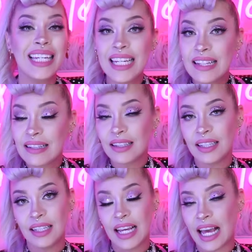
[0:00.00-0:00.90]

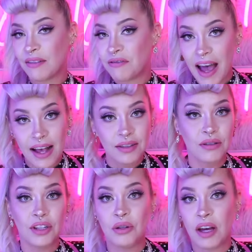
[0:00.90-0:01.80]
easily and
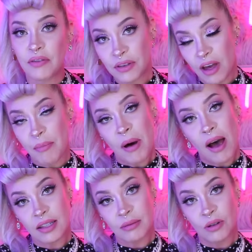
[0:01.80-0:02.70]
faster than you ever thought
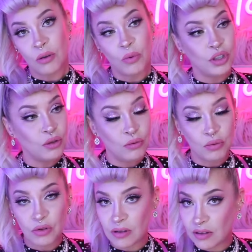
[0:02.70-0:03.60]
possible when you
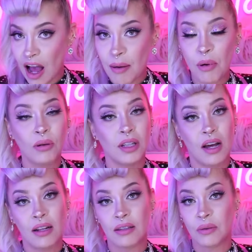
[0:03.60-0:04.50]
stop holding
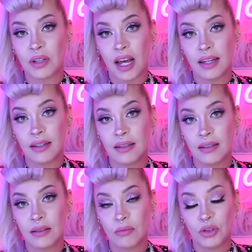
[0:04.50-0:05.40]
on so tight.
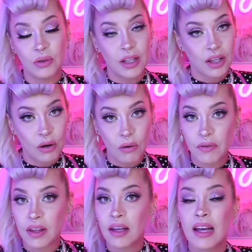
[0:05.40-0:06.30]
When you let go
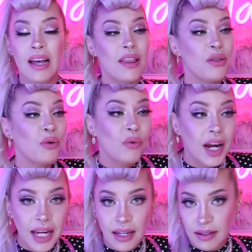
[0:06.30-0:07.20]
of the
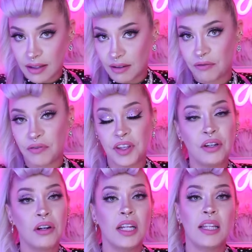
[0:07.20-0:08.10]
reins and the
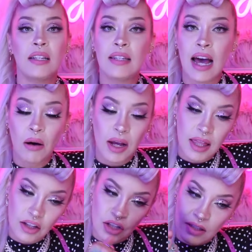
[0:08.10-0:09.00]
fear and the doubt
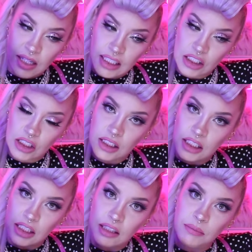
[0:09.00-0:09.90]
and then just like,
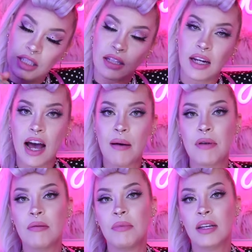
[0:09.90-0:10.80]
gotta make it
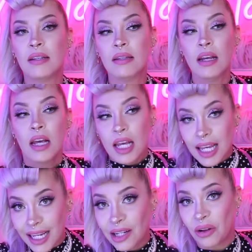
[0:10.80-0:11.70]
happen, because
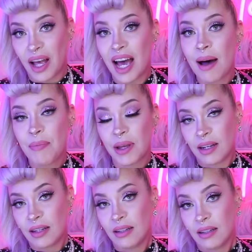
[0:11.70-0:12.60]
it'll
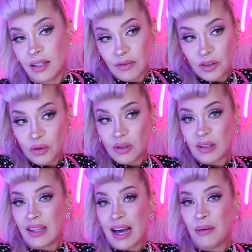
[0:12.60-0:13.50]
happen if you just
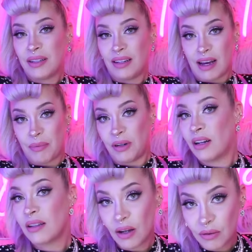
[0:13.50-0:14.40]
allow it to happen
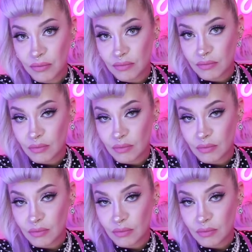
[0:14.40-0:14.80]
on its own.